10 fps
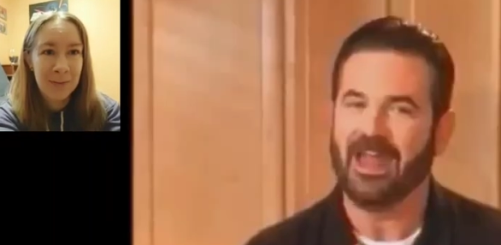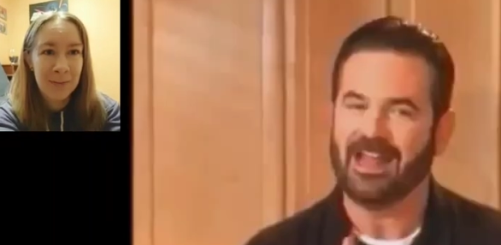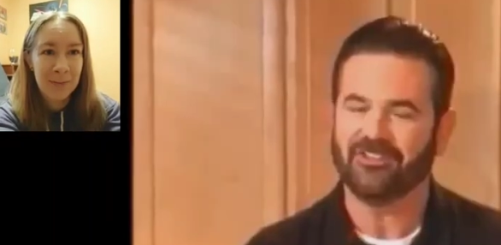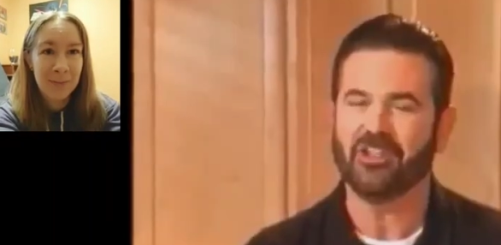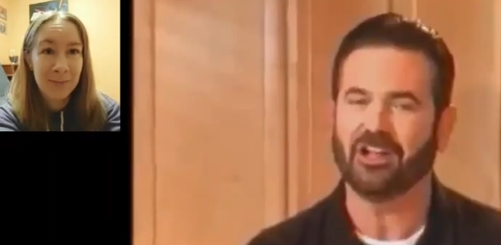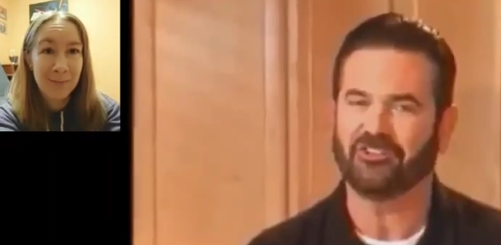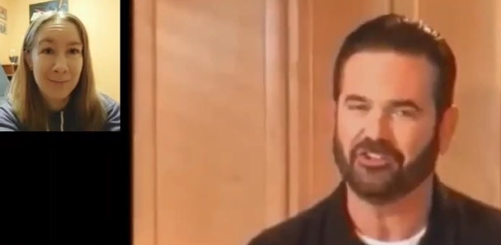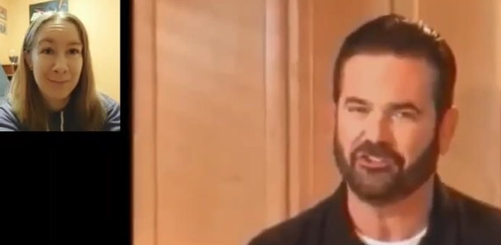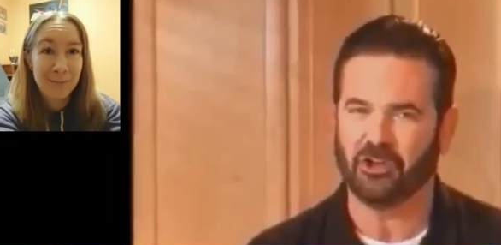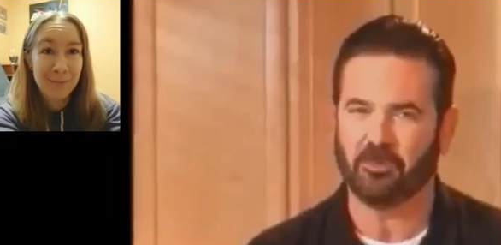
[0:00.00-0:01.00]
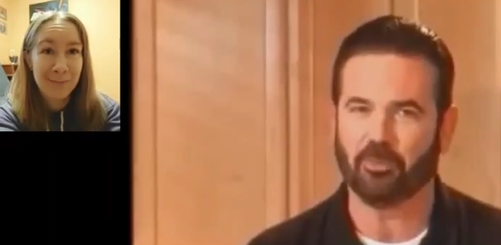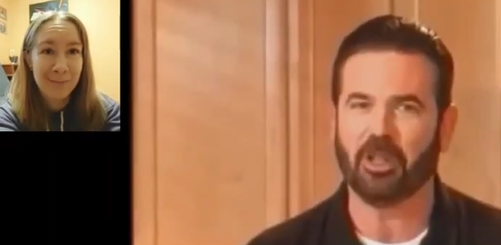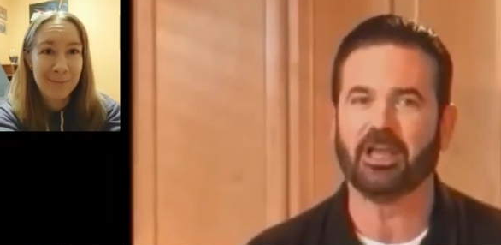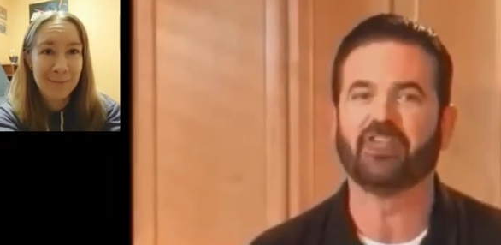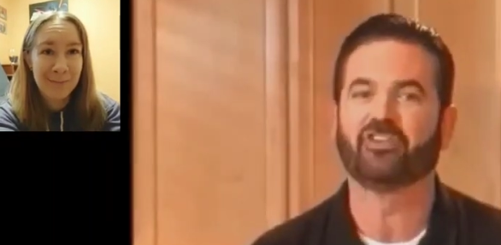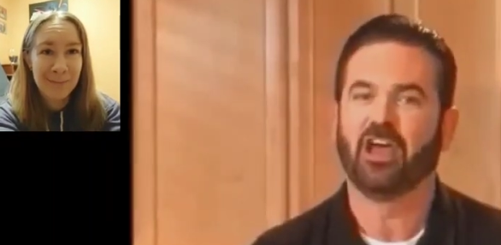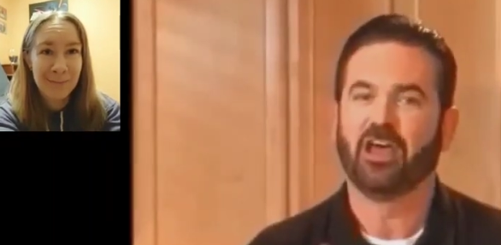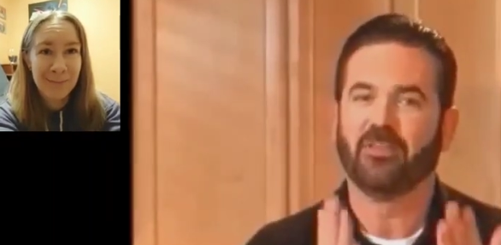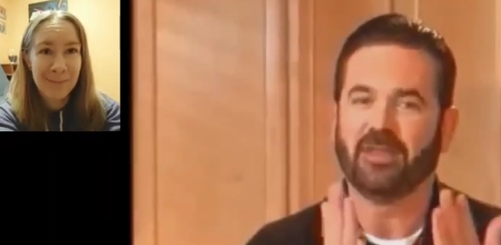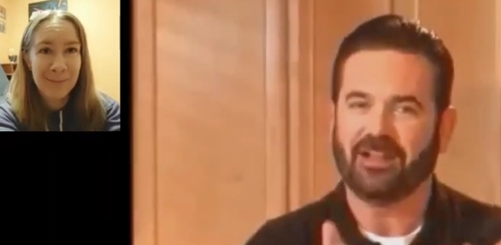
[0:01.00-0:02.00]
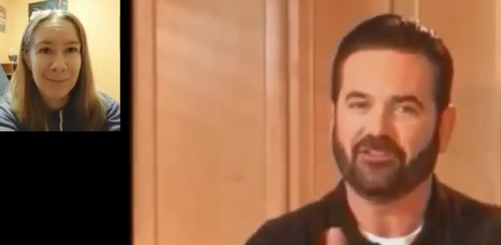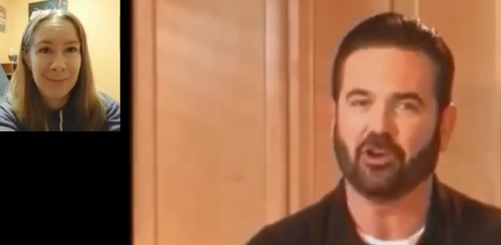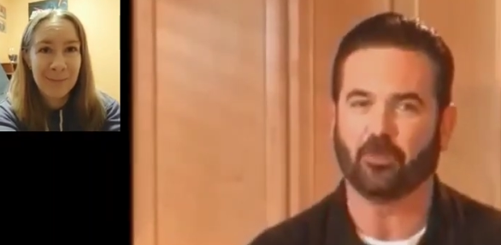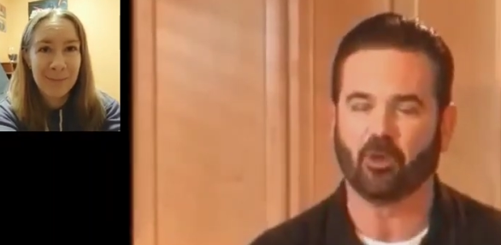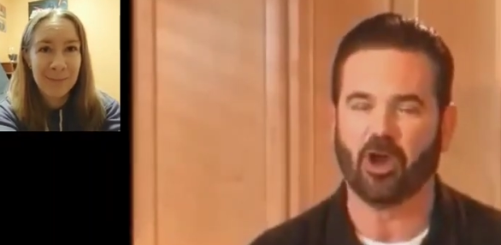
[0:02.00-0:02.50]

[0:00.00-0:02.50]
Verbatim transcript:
Speaker 1: That's not just our pledge, that's our